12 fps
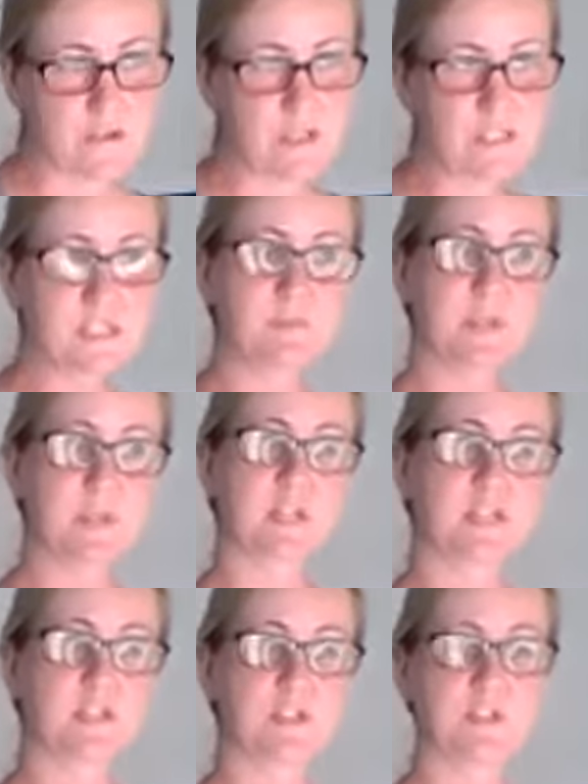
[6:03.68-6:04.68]
choices
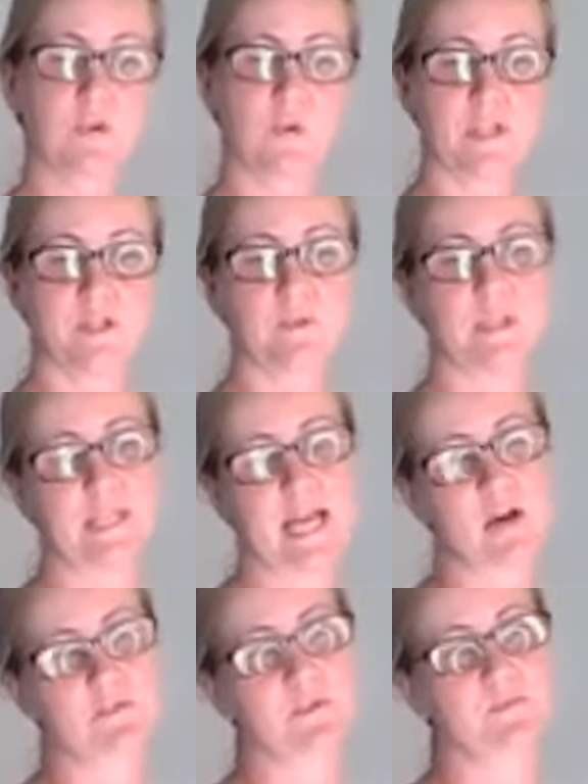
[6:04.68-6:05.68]
because you're going to
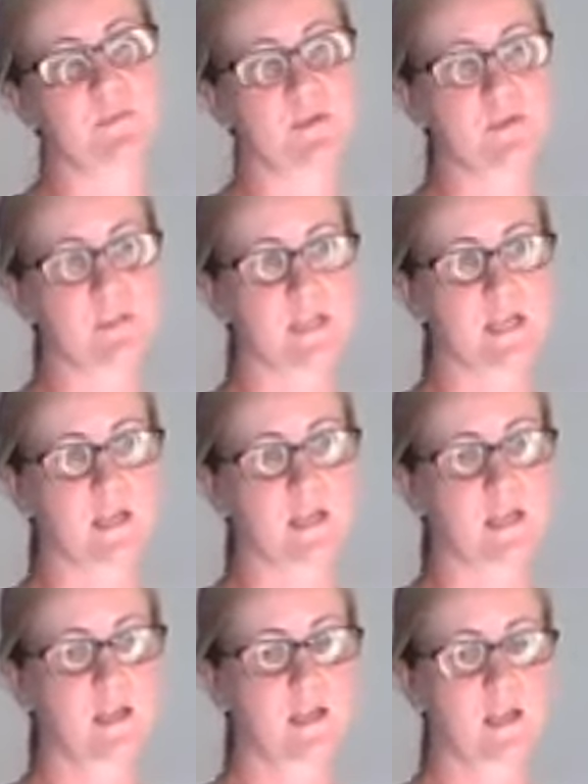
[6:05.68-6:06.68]
allow the
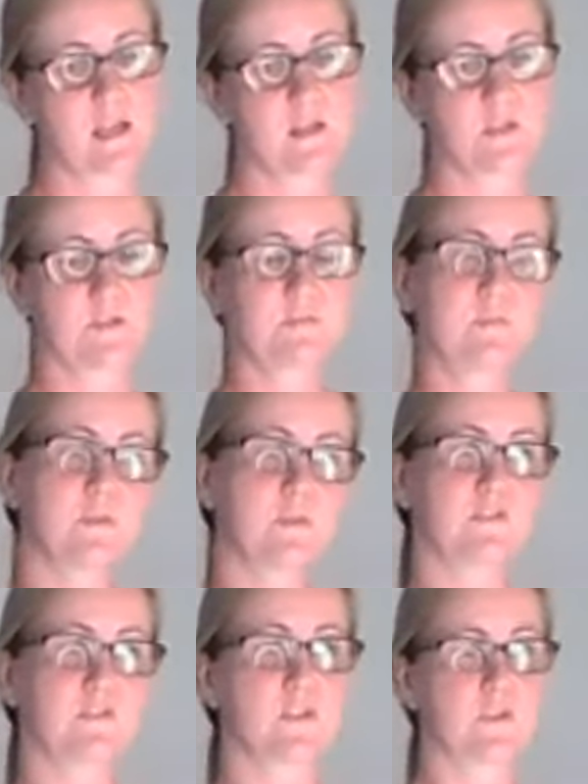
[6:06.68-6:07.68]
music to
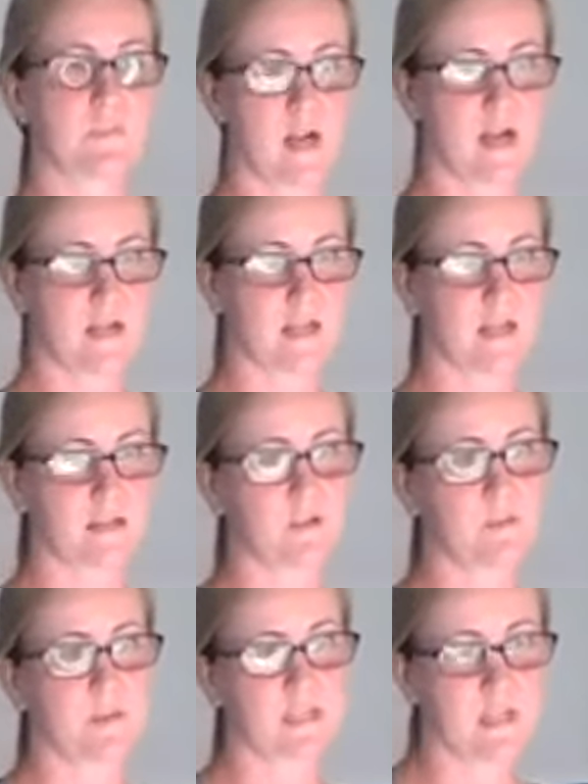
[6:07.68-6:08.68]
move your body, and
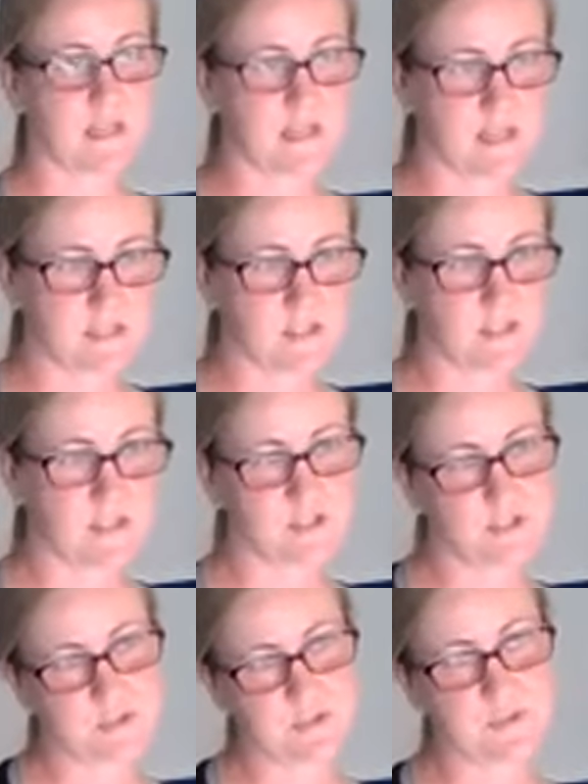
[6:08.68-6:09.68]
it'll be a lot easier
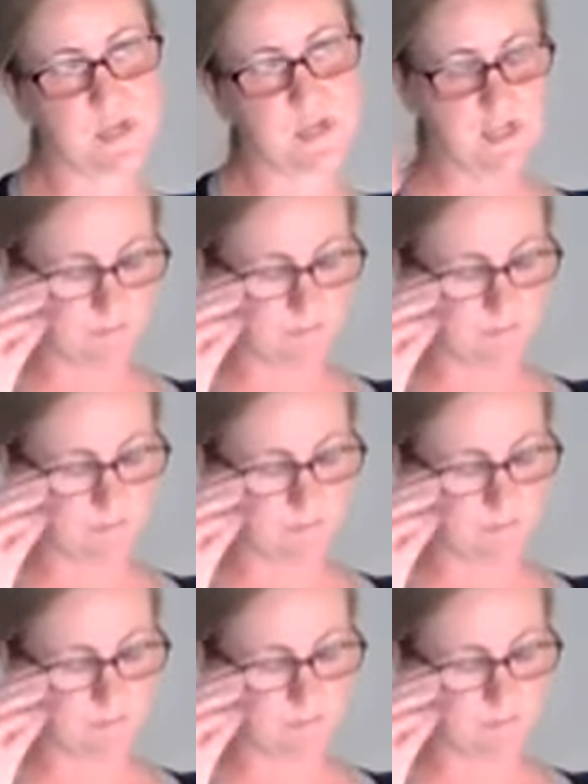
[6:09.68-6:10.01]
to